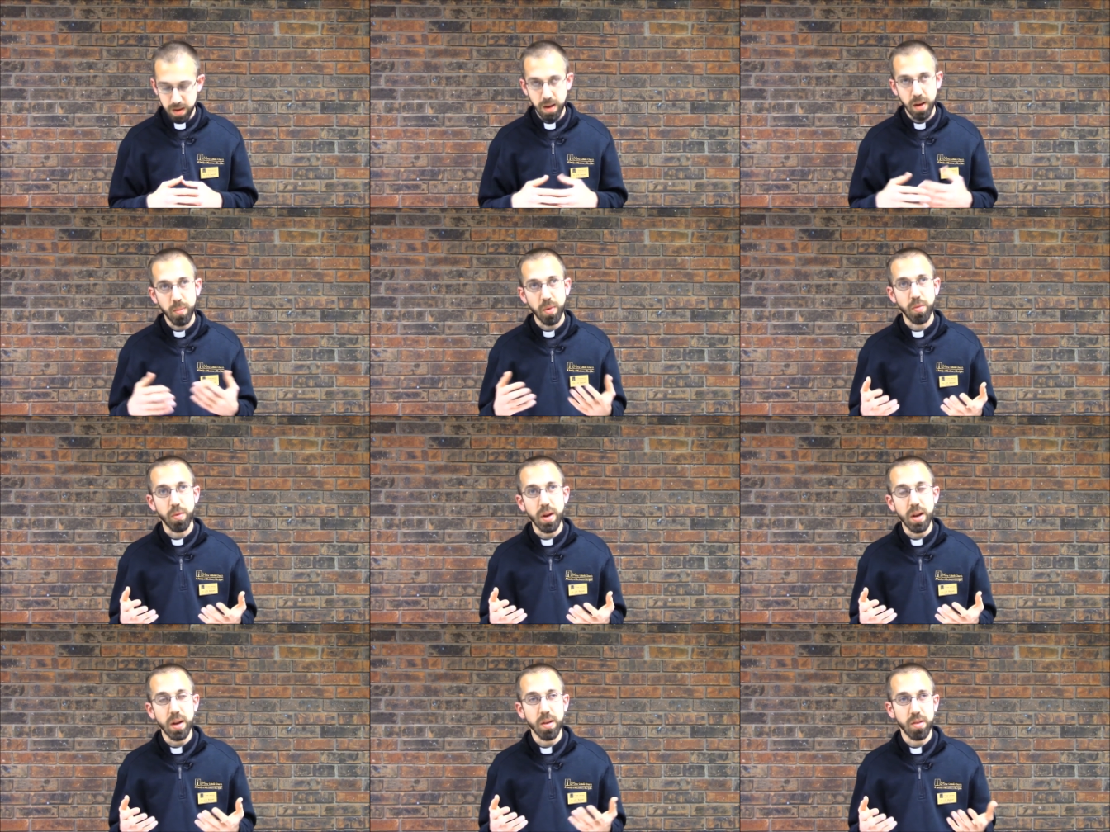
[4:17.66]
And we
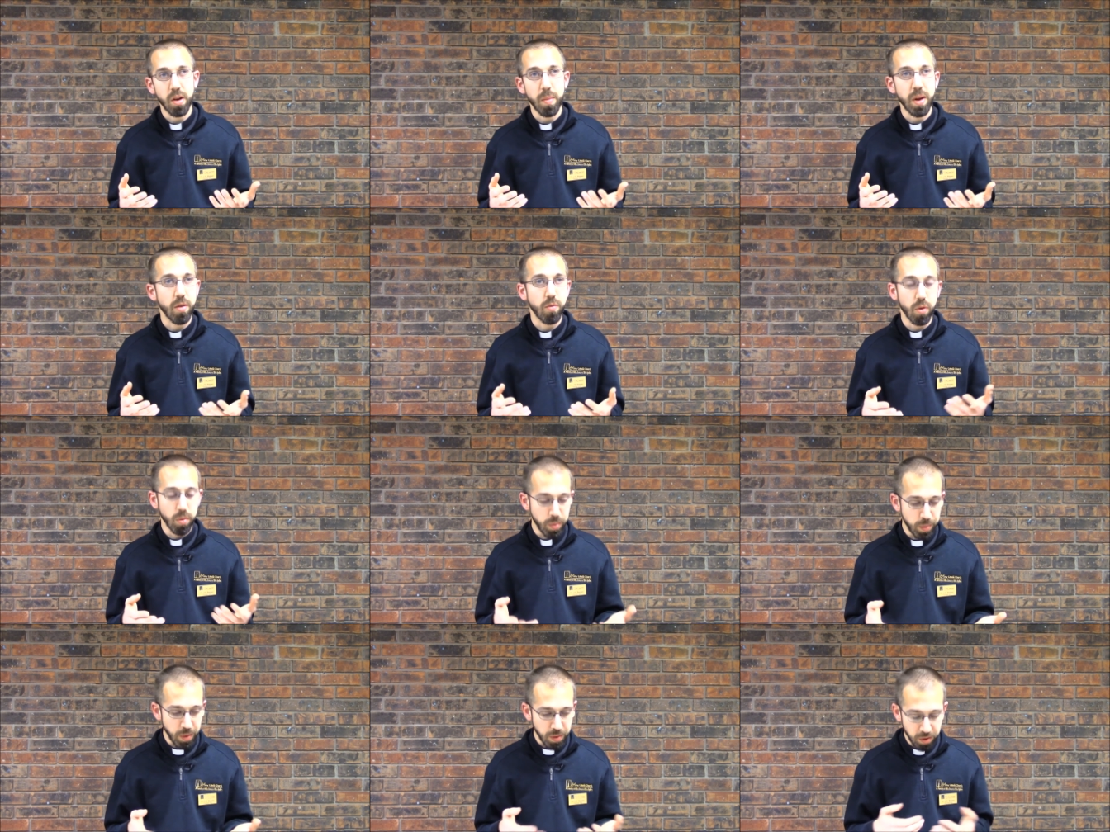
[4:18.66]
read in Psalm 84, we
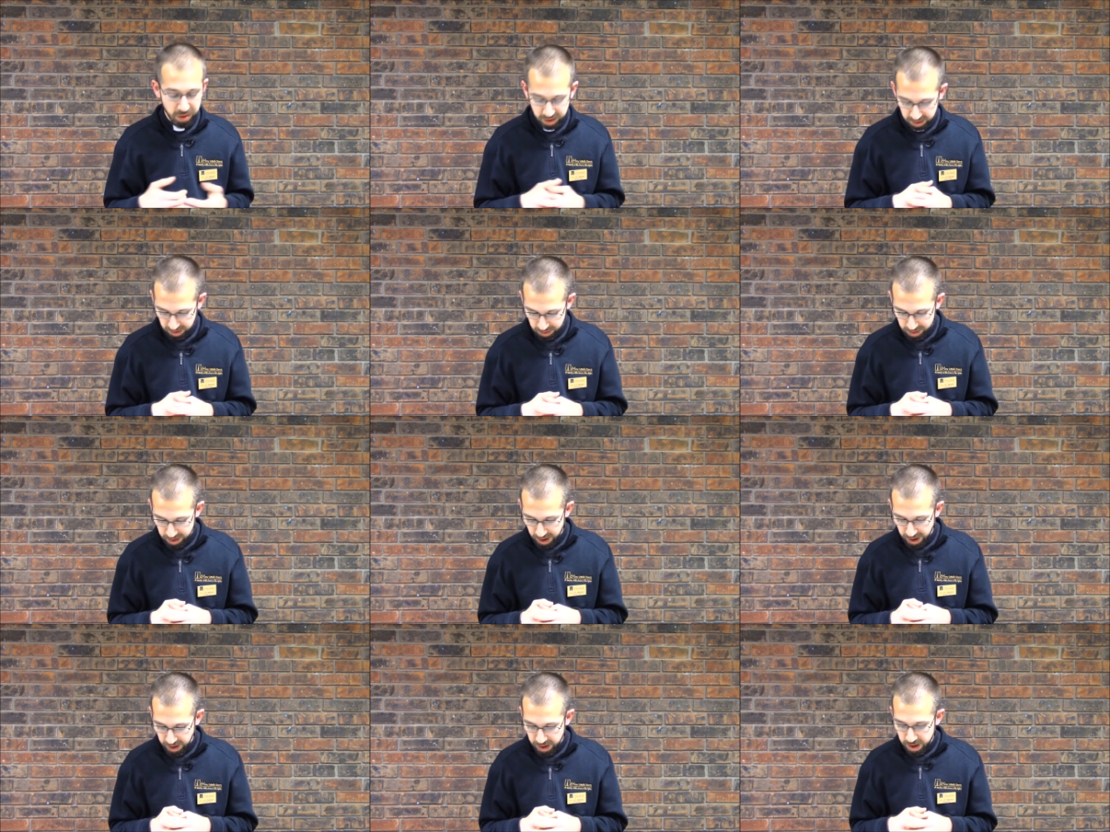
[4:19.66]
won't use this here
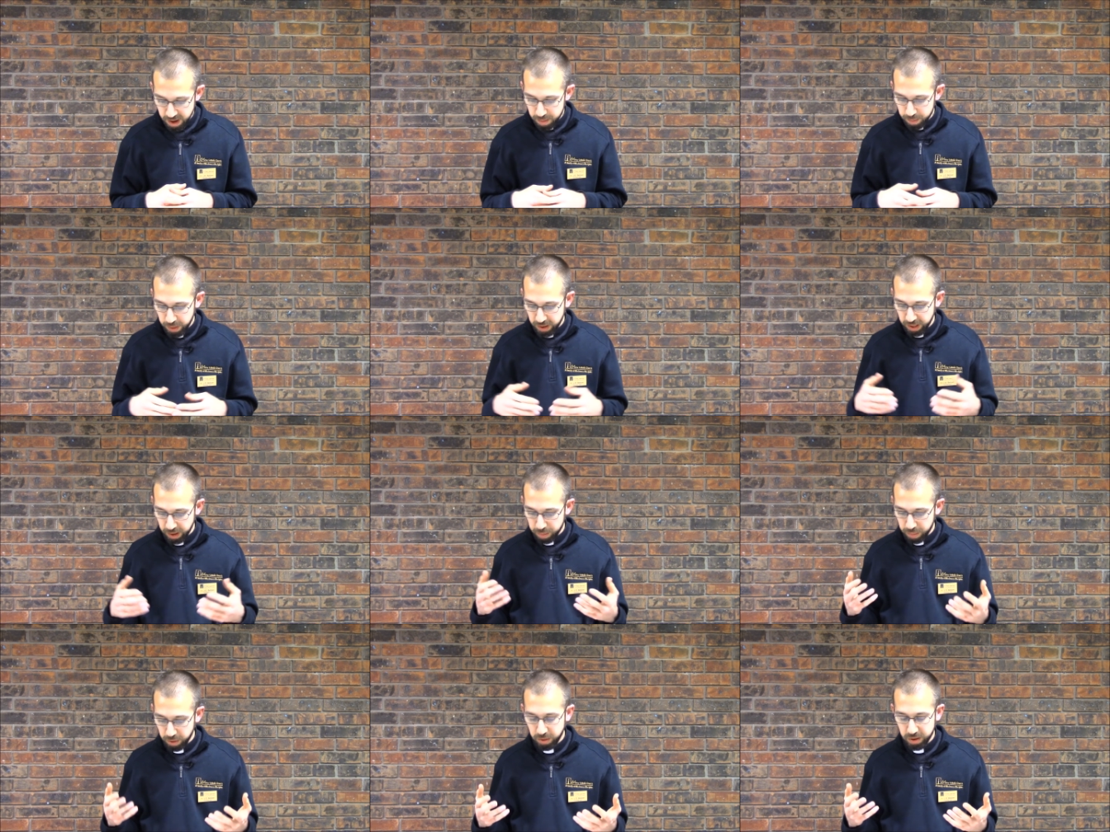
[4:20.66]
today, but they
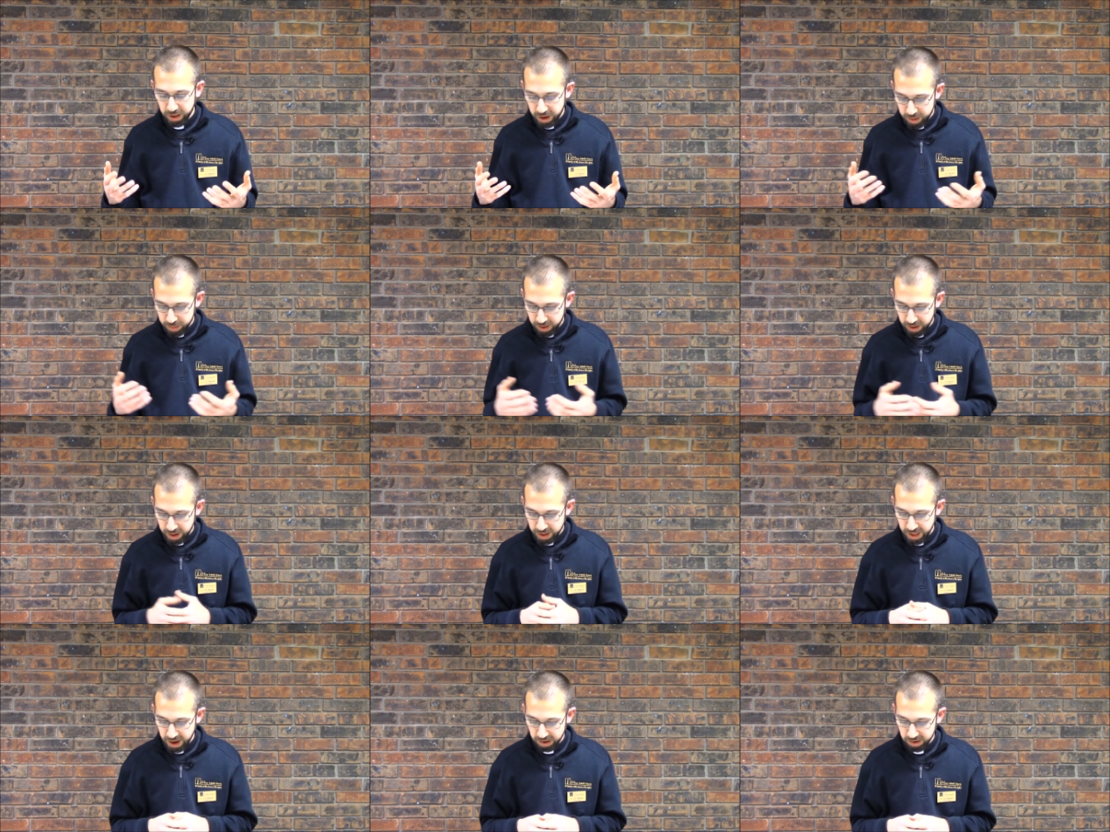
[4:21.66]
proclaimed in
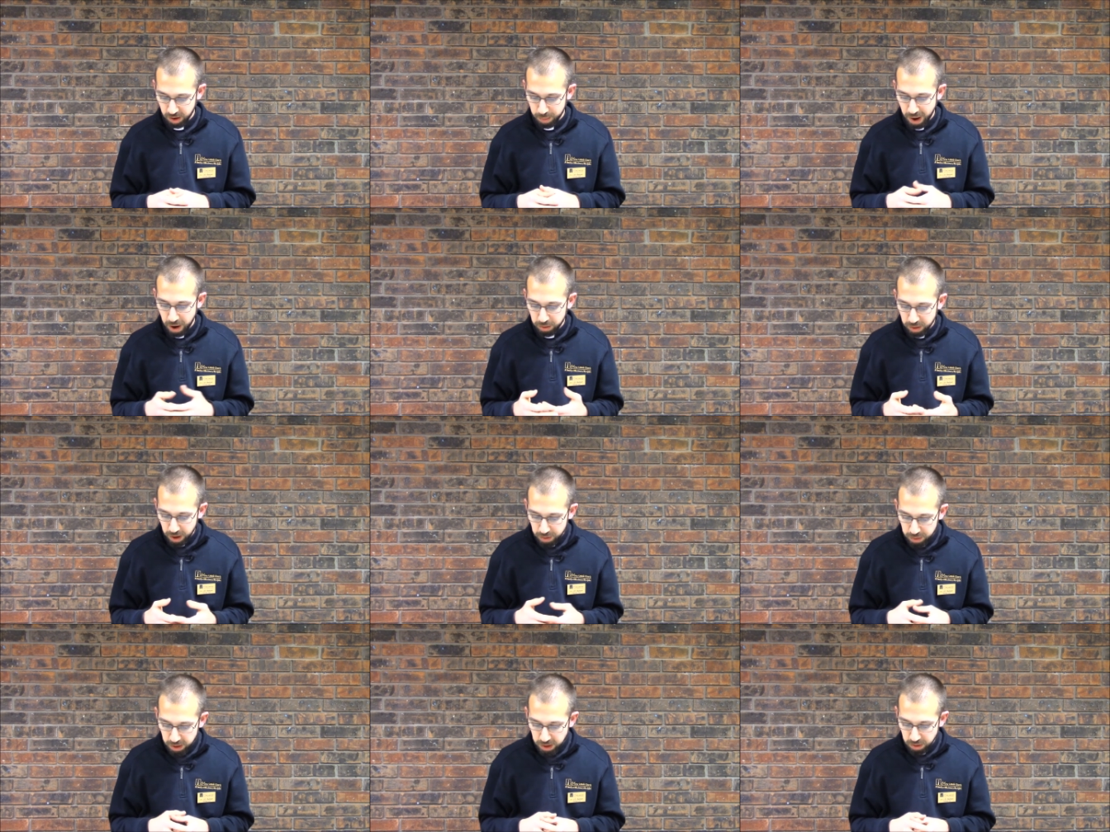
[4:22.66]
that psalm, "How
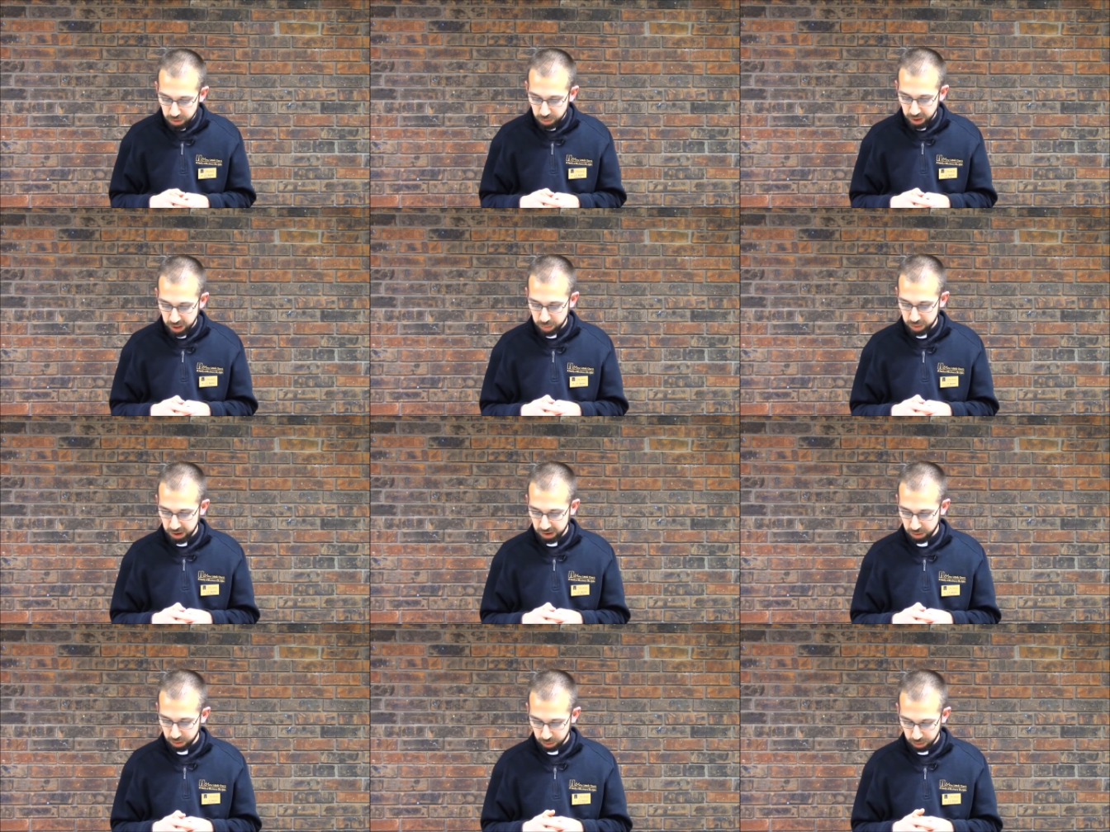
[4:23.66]
lovely your dwelling place,
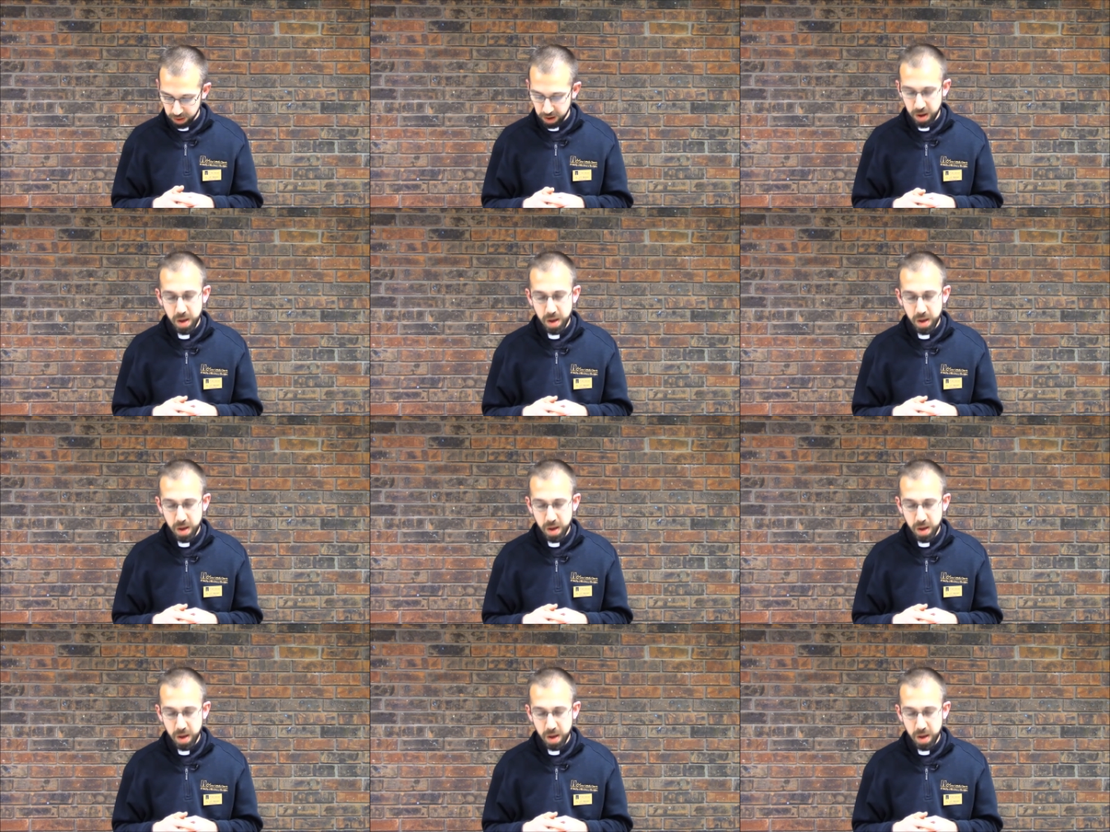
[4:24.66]
O Lord!